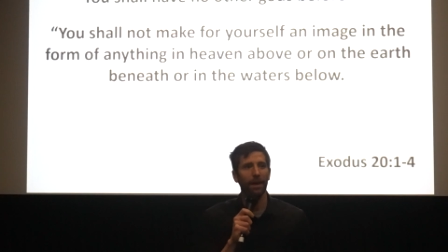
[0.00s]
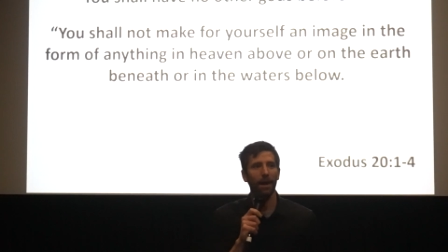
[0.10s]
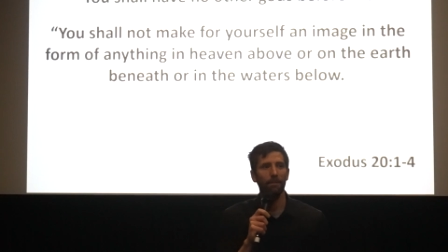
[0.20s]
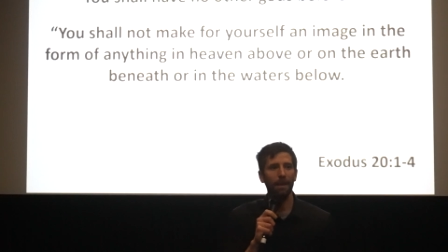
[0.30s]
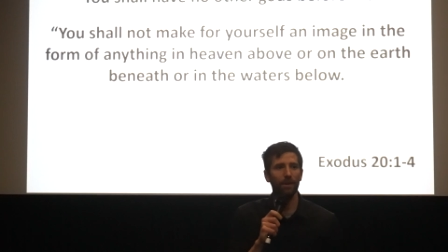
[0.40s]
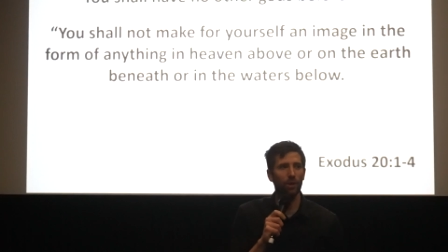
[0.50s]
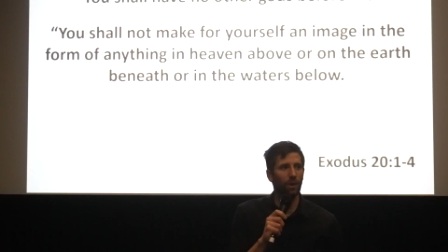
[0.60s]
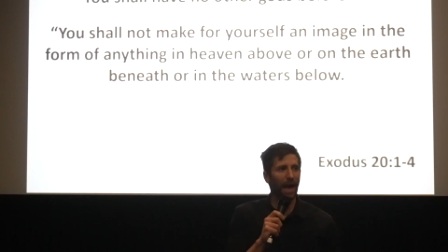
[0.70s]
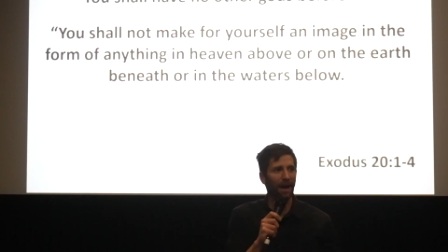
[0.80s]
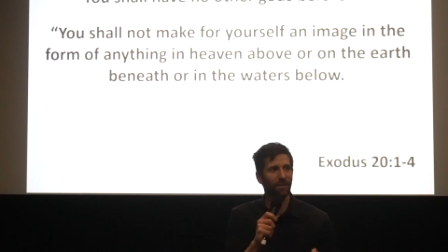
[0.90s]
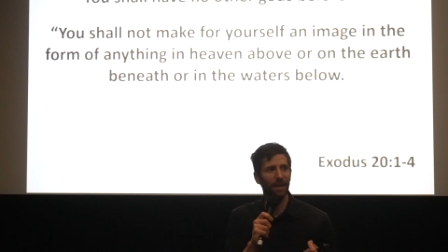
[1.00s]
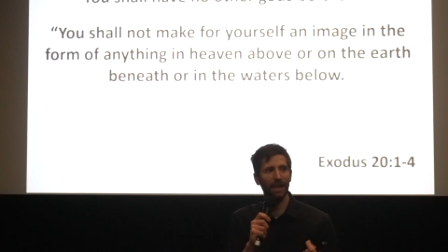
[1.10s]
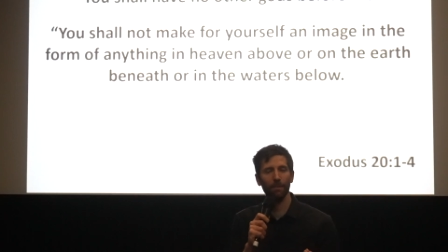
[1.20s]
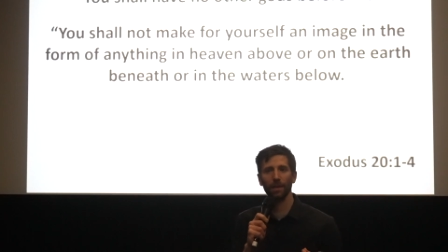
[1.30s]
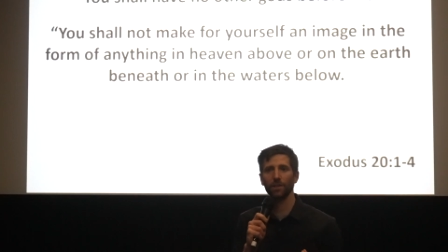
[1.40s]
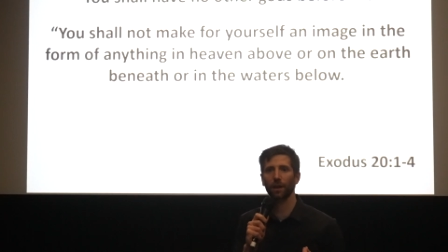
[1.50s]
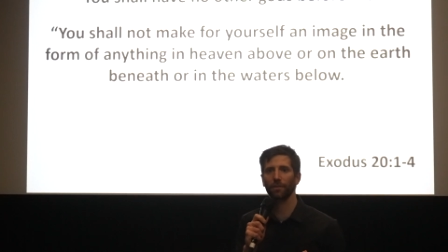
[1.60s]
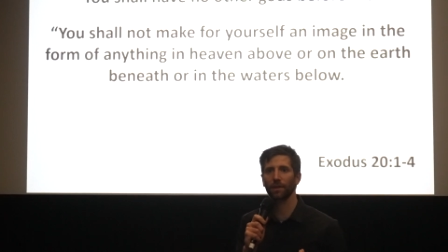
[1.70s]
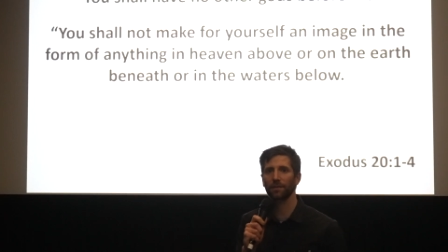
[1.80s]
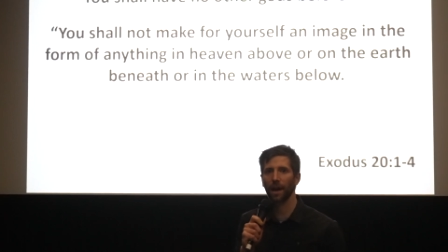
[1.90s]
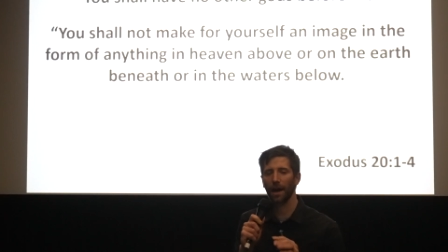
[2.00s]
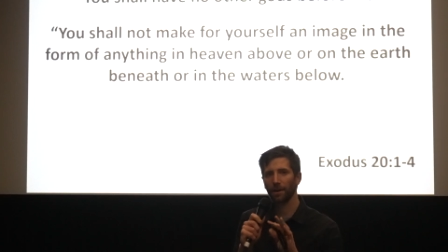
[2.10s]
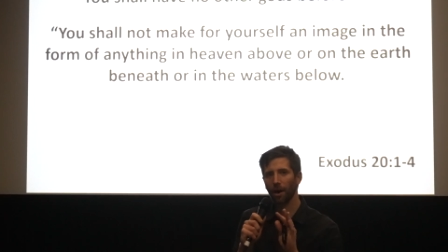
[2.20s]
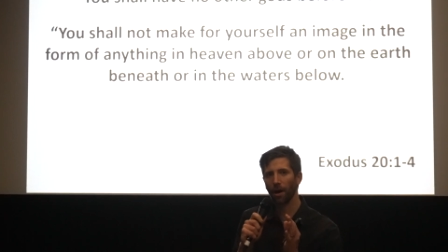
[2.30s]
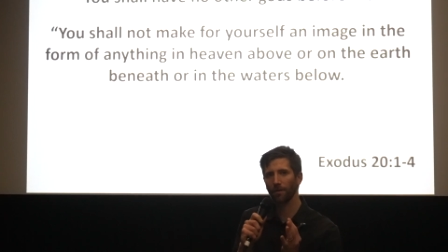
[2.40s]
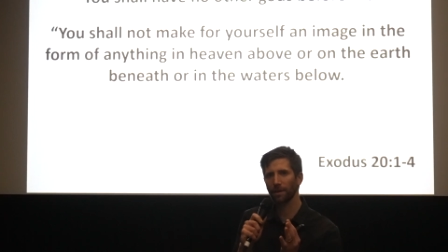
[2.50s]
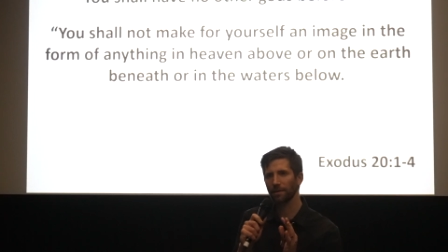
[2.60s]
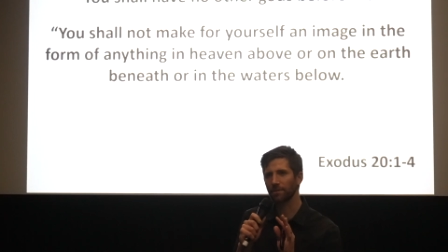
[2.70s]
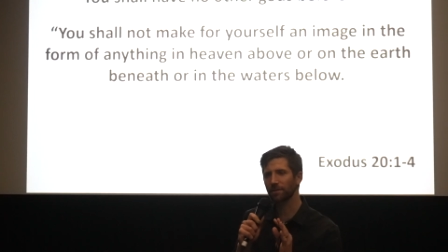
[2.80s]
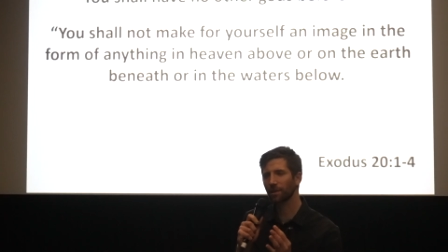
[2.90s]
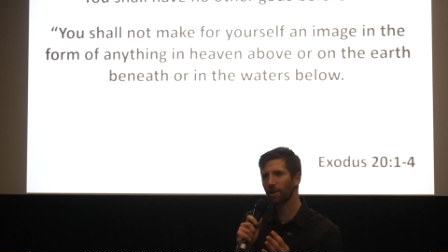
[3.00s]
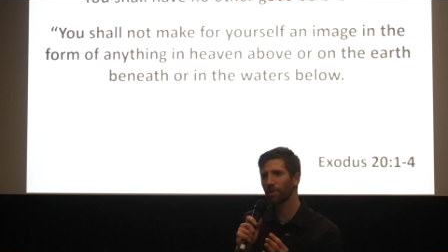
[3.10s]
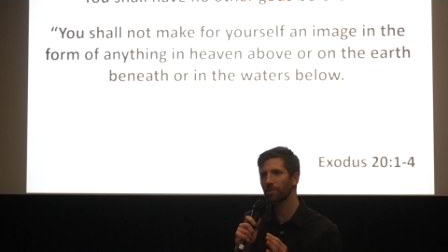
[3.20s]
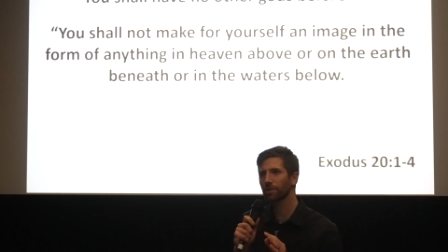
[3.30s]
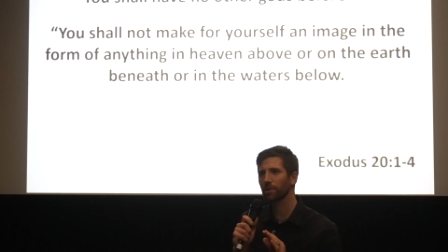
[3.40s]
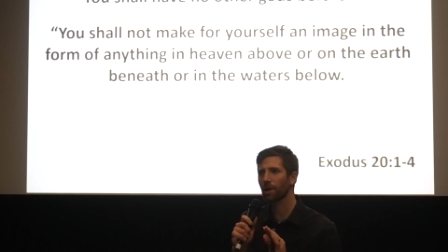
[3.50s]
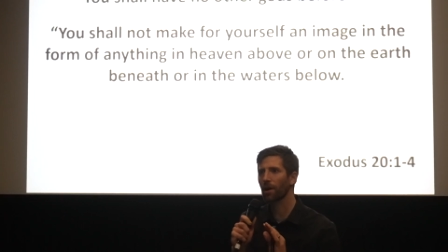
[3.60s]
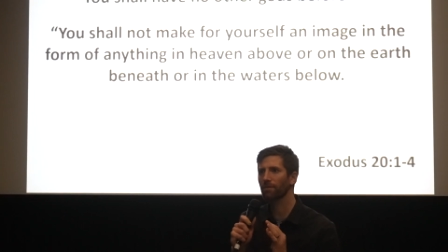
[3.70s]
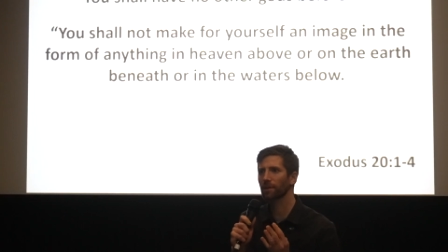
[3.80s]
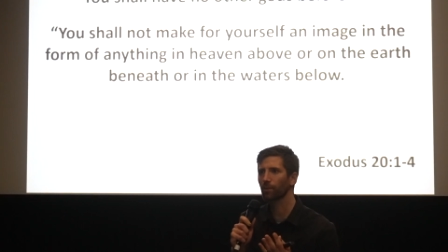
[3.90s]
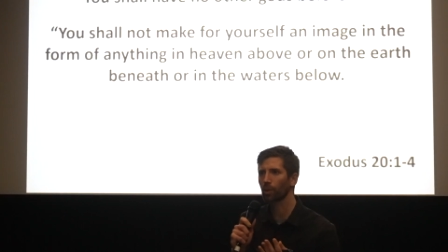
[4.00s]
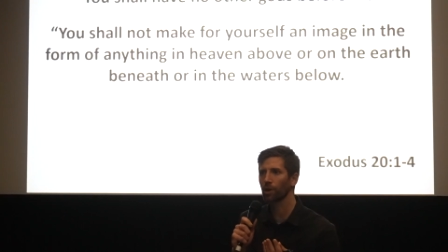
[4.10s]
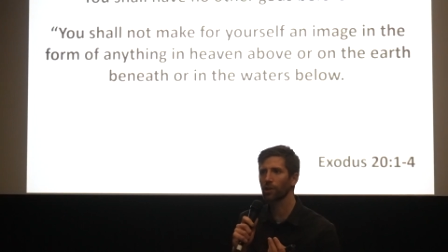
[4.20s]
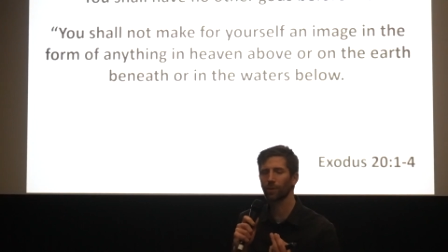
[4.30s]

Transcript: Maybe you would have an image of this god carved into stone or carved in wood.